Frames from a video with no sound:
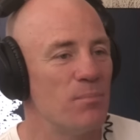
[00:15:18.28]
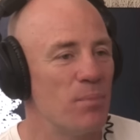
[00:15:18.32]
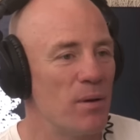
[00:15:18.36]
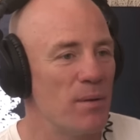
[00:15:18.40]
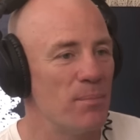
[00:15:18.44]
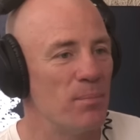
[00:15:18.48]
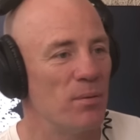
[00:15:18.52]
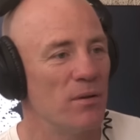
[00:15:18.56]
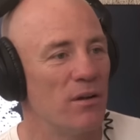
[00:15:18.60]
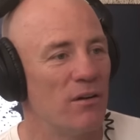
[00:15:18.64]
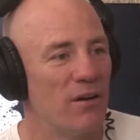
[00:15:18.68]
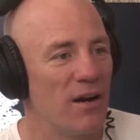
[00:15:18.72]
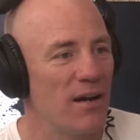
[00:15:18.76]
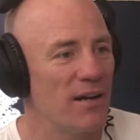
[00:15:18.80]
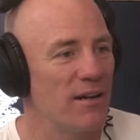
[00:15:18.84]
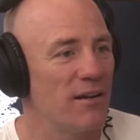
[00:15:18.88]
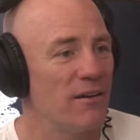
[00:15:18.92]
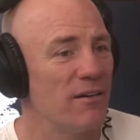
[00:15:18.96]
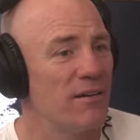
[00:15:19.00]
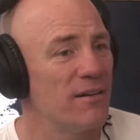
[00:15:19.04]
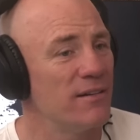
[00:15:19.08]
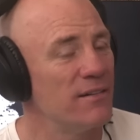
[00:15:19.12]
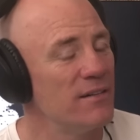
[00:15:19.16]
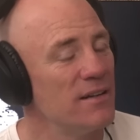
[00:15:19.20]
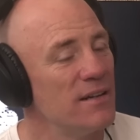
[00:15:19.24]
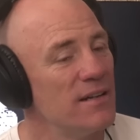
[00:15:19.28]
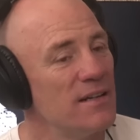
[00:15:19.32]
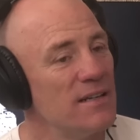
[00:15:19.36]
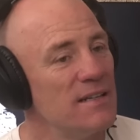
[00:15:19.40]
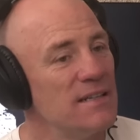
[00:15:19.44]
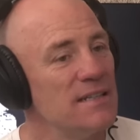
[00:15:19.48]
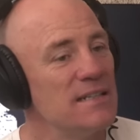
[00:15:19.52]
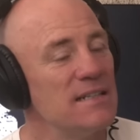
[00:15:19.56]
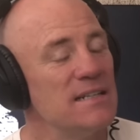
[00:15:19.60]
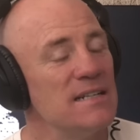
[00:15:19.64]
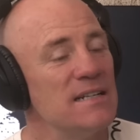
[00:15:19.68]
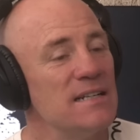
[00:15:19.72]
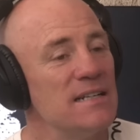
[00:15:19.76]
that people are under, and
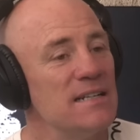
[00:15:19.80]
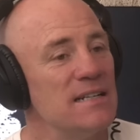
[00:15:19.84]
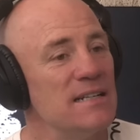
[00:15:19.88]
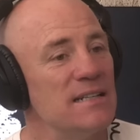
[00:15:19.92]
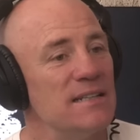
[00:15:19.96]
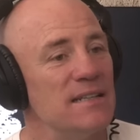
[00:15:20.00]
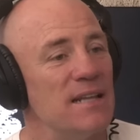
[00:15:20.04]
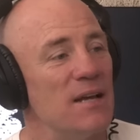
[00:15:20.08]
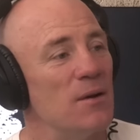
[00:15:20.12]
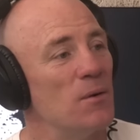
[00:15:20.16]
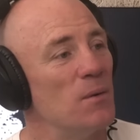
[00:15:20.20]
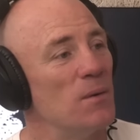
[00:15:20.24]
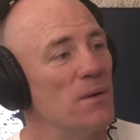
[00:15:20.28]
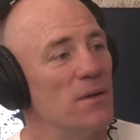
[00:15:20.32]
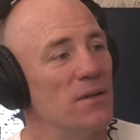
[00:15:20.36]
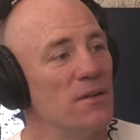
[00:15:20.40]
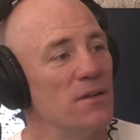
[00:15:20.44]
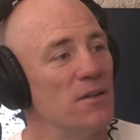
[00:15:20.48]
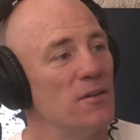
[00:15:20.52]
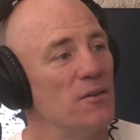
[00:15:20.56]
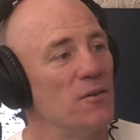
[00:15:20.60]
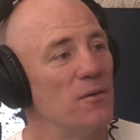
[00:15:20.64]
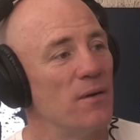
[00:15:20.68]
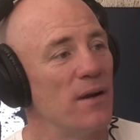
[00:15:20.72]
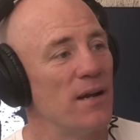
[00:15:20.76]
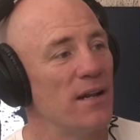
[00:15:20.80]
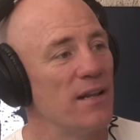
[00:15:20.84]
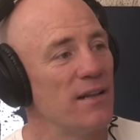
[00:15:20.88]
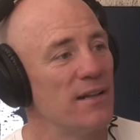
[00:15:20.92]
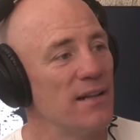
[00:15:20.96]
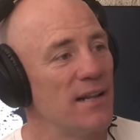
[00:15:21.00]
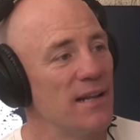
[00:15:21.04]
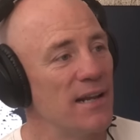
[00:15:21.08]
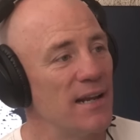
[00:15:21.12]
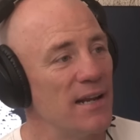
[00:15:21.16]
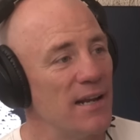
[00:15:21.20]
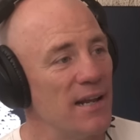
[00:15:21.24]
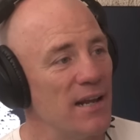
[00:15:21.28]
yeah. they're willing to do
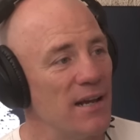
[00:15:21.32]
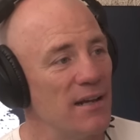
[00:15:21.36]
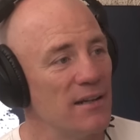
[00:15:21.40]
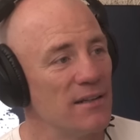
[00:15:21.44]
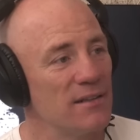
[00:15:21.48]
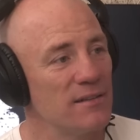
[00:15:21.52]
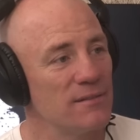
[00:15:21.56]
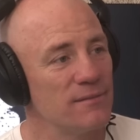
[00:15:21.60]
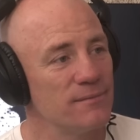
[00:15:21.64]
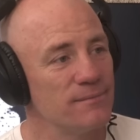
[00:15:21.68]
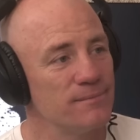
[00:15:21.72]
anything to get out.